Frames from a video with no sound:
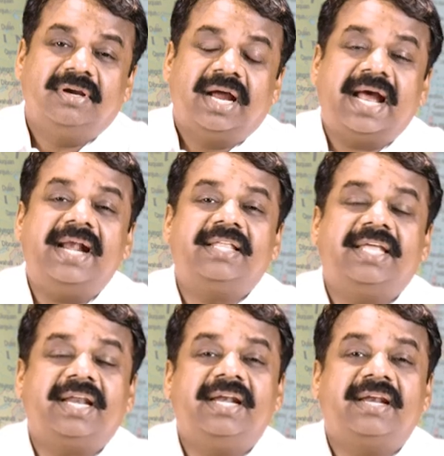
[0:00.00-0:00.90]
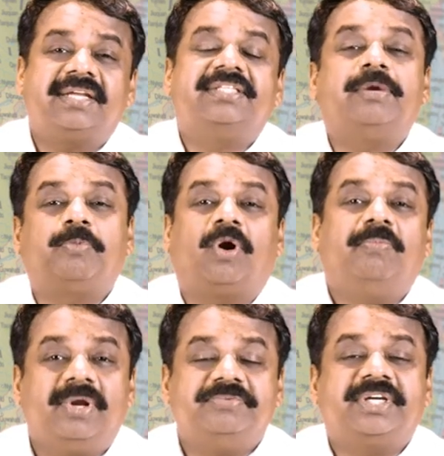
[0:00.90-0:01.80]
and their interests, their
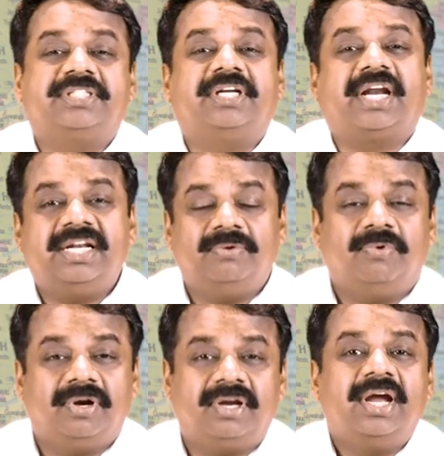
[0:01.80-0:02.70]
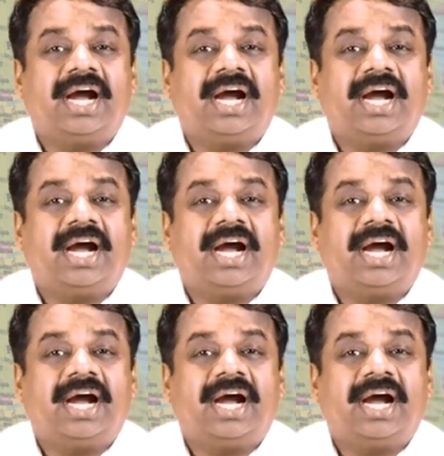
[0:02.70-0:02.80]
problems, etc. in the world.